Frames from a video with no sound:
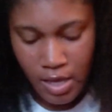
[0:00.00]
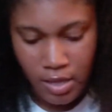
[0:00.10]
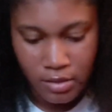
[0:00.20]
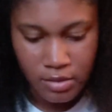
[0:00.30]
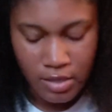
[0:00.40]

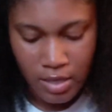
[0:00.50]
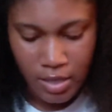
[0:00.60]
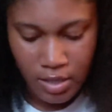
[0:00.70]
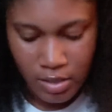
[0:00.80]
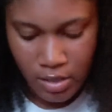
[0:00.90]
And
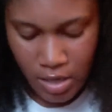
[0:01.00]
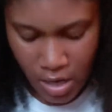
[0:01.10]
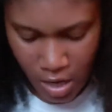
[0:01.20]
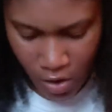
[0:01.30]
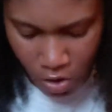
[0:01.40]
then
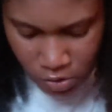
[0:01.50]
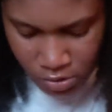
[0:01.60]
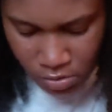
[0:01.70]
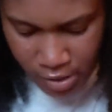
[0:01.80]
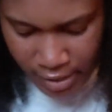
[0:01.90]
I
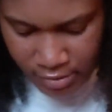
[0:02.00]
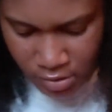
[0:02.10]
also like